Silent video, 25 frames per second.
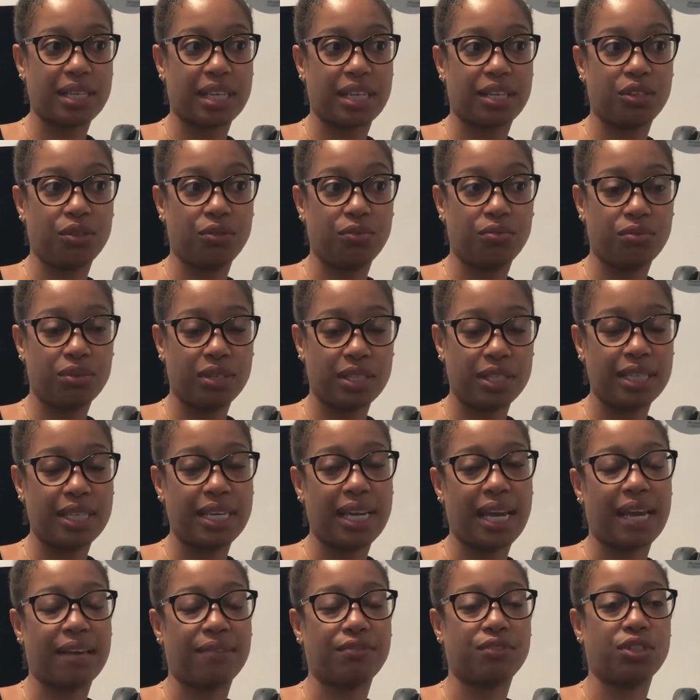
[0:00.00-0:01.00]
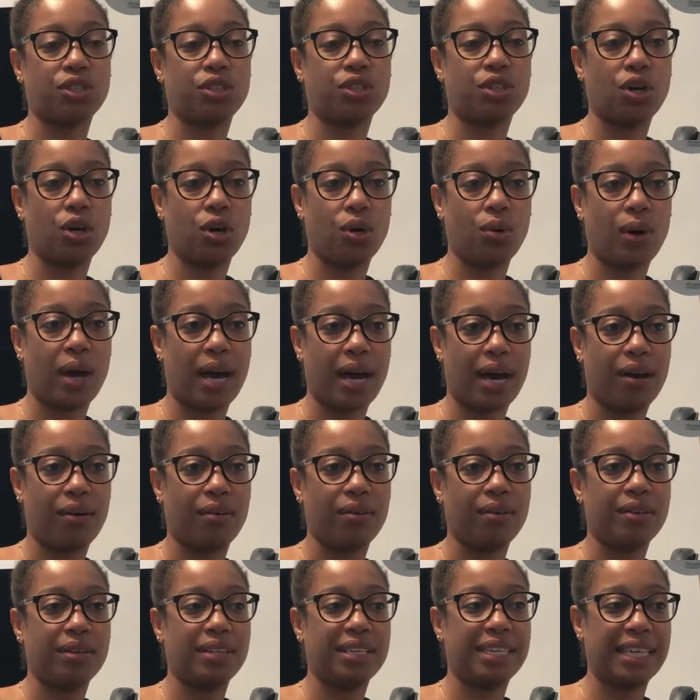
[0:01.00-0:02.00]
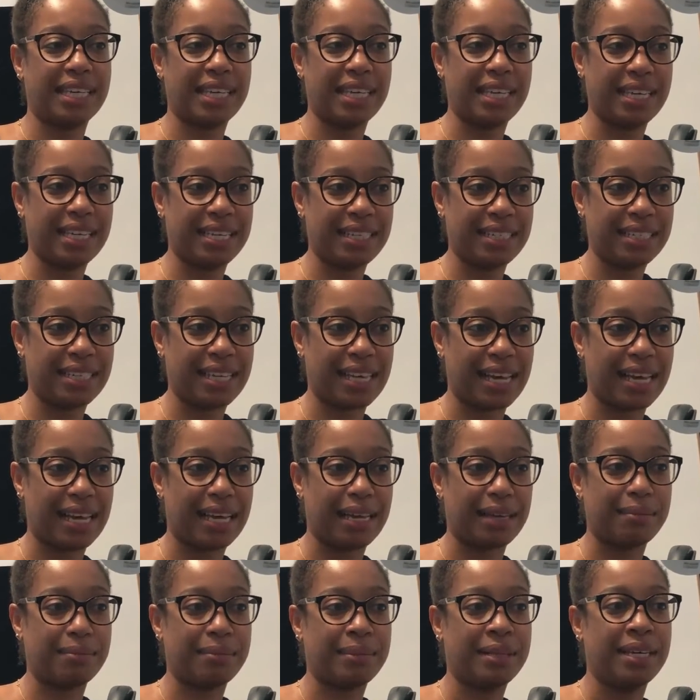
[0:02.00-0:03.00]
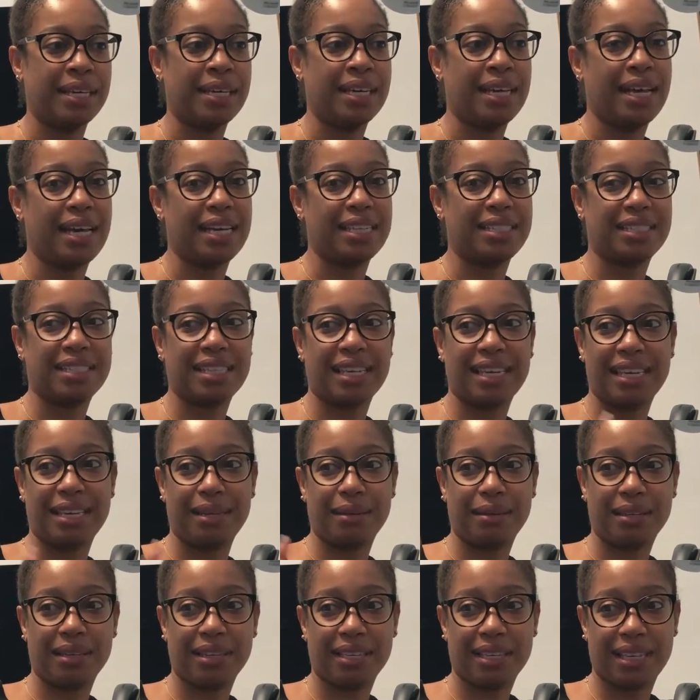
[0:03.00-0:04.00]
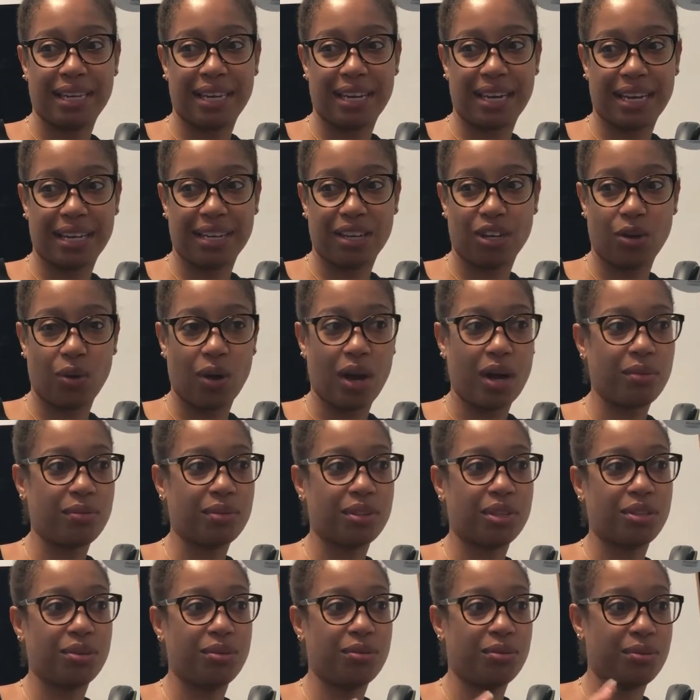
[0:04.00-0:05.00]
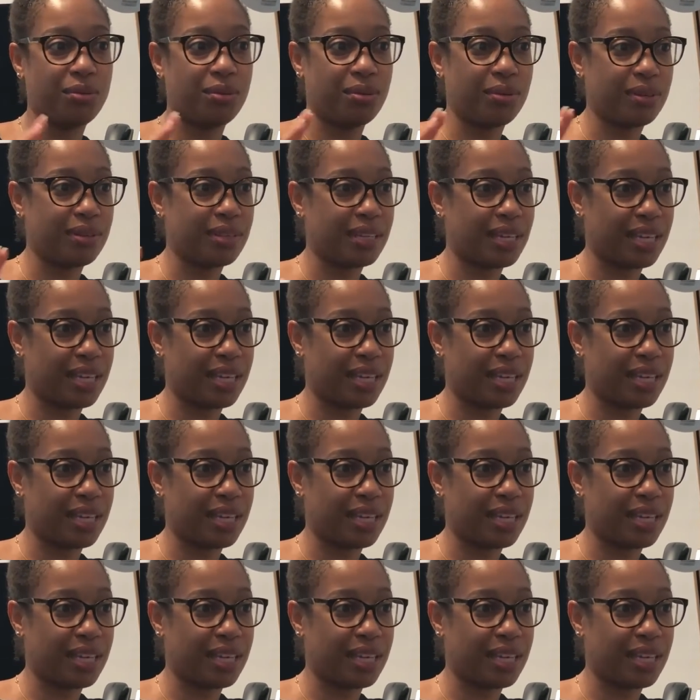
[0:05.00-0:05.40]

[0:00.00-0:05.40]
Like, you really have to go out, get in a lab, and say, can I go out with you?